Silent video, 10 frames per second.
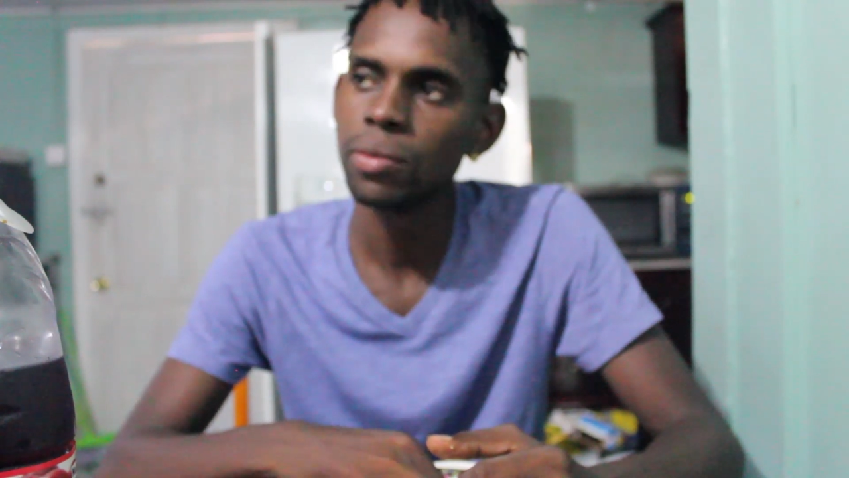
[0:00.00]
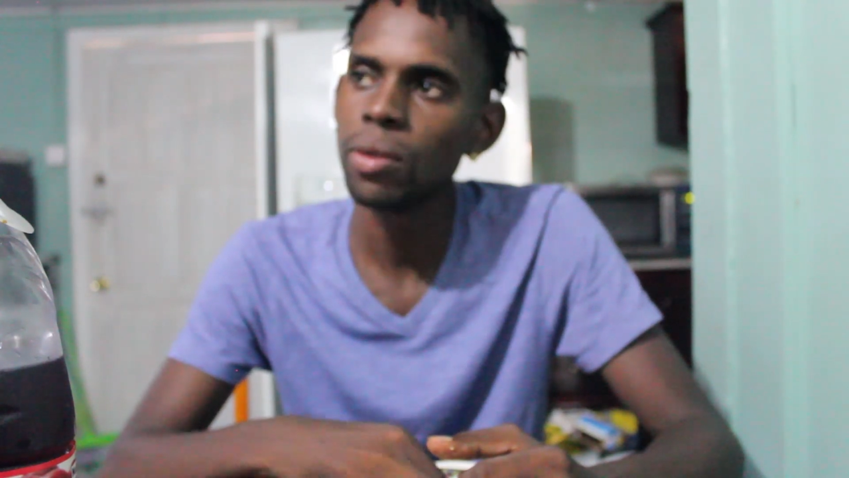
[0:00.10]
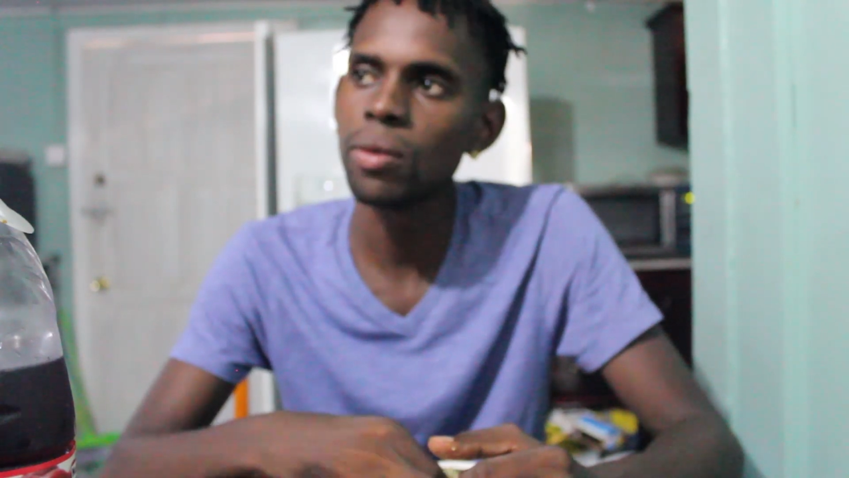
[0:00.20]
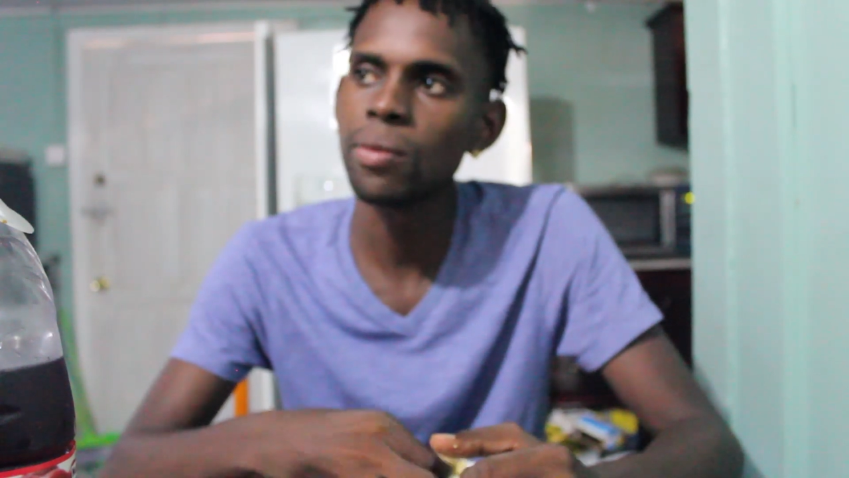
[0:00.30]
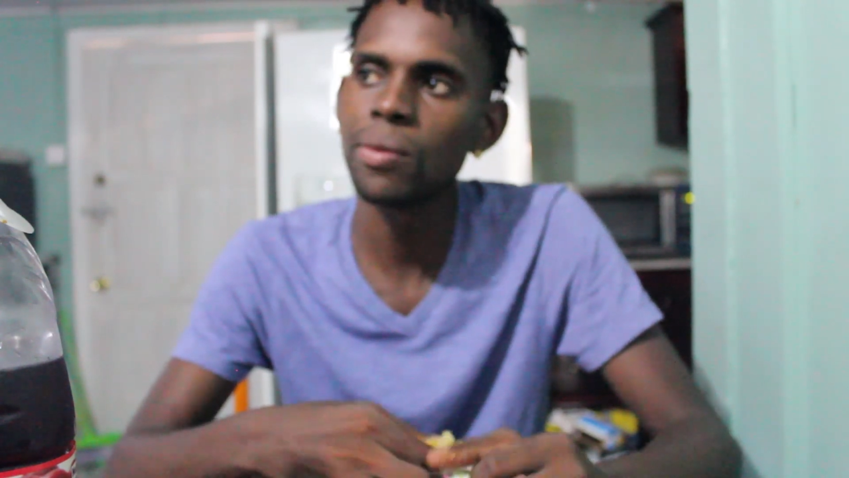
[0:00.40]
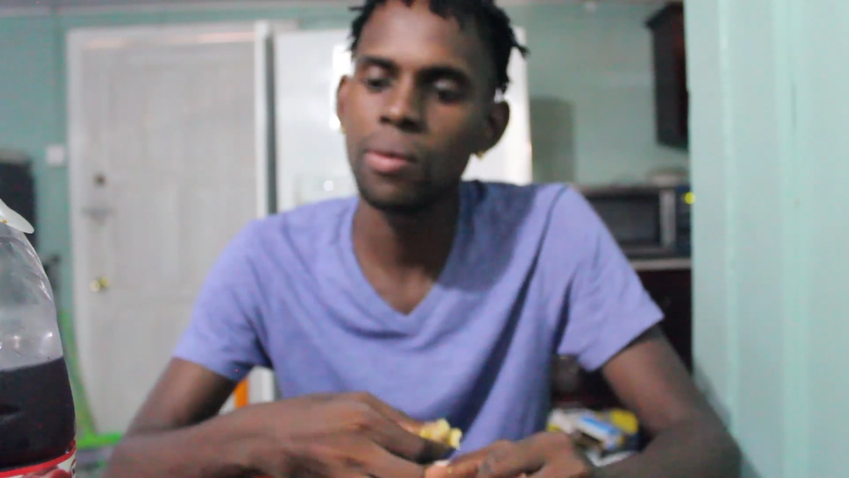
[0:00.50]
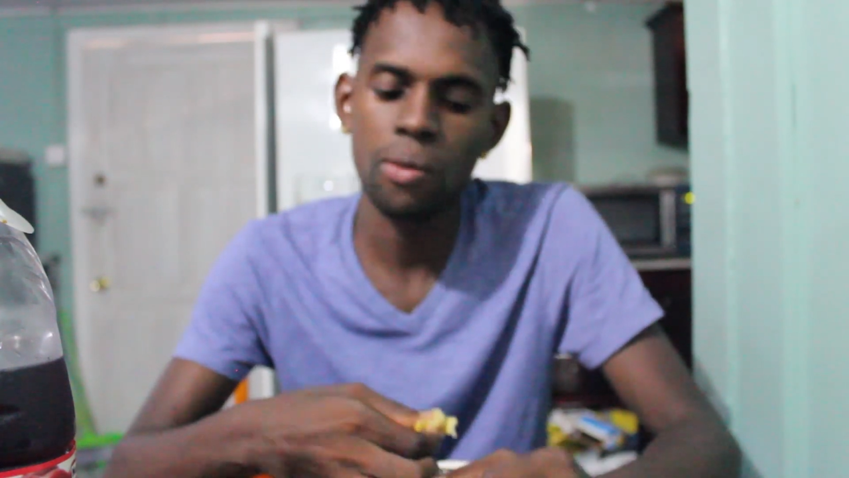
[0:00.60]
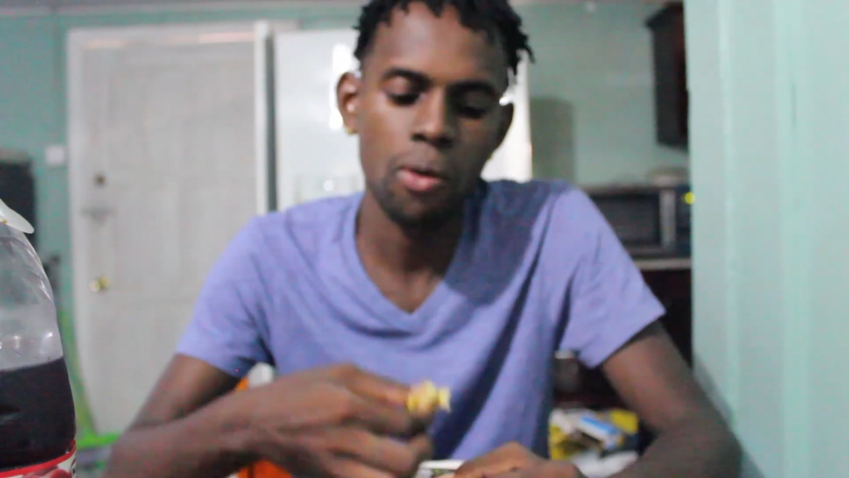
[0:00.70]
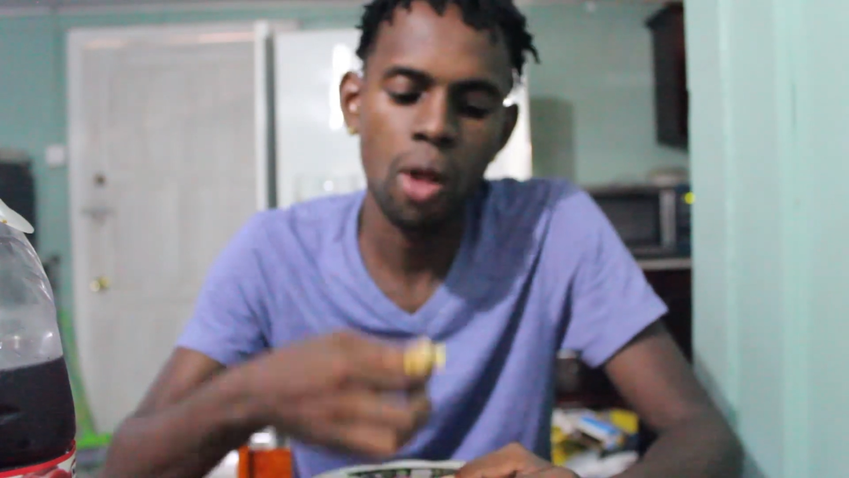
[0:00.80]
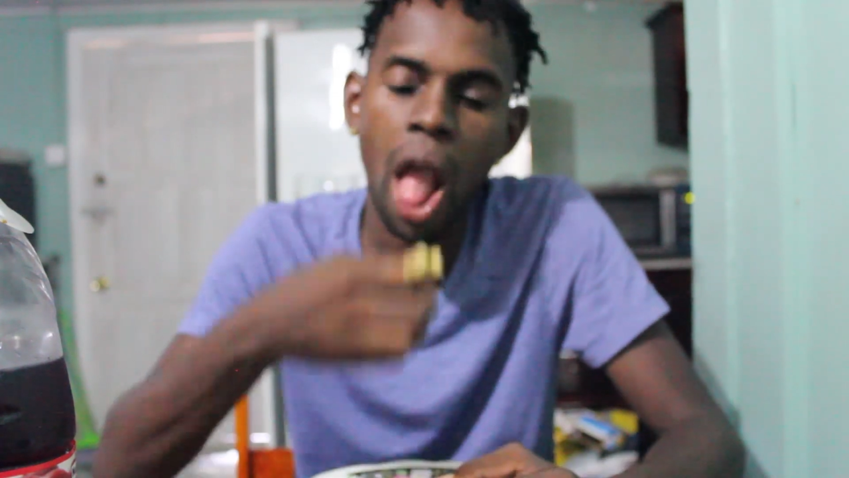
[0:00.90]

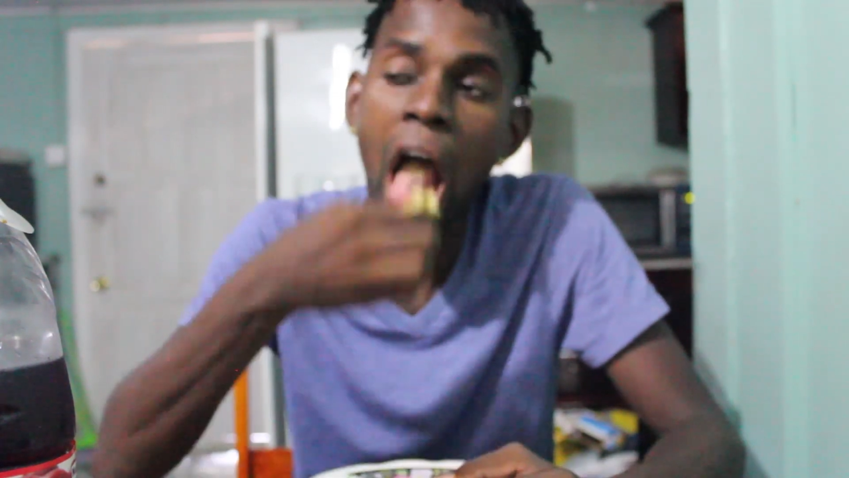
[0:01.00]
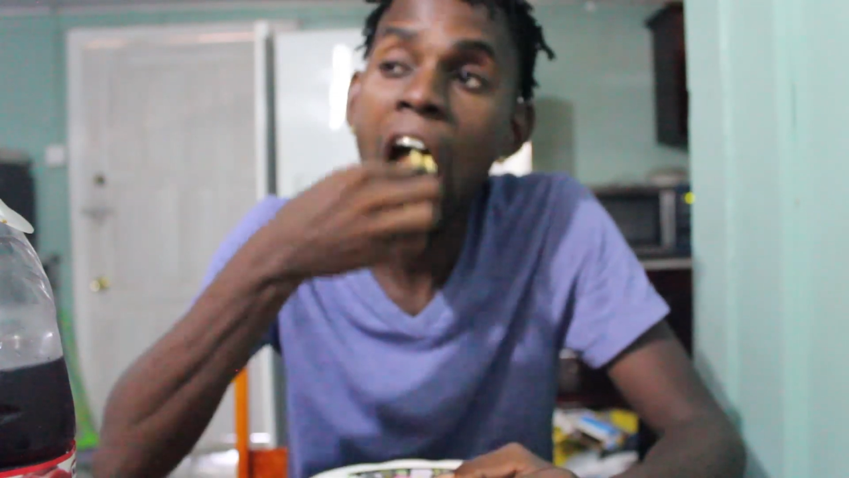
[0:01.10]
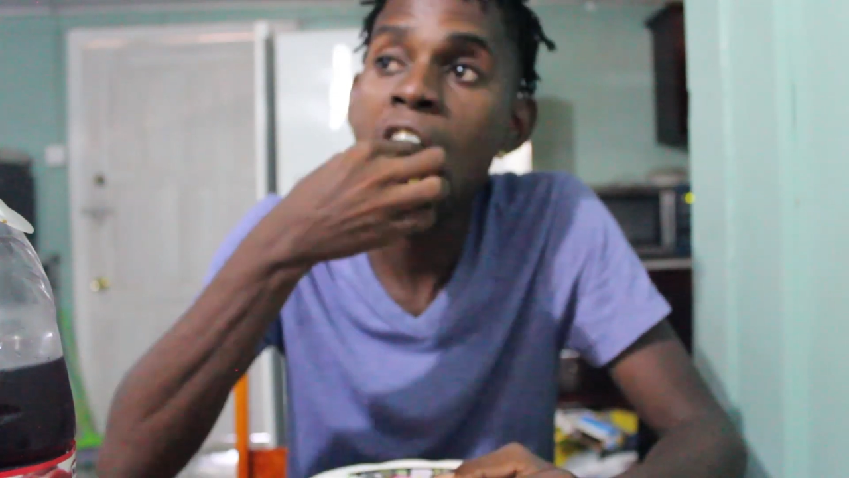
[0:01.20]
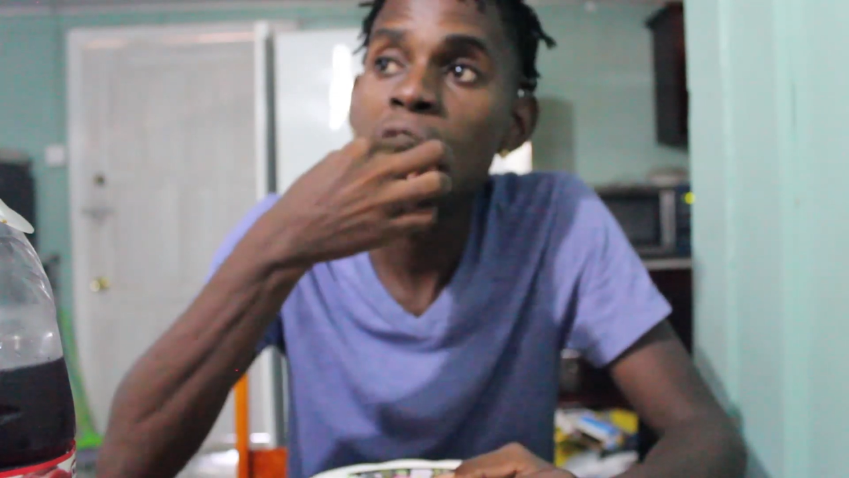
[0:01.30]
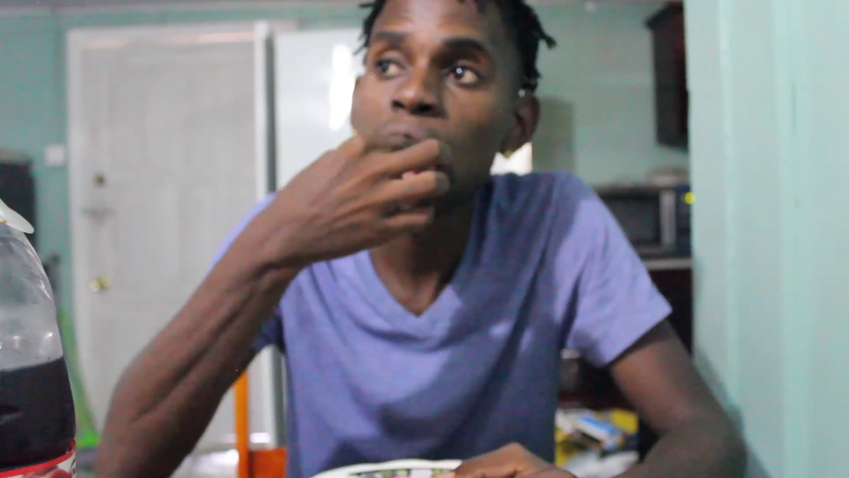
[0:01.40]
to the guy.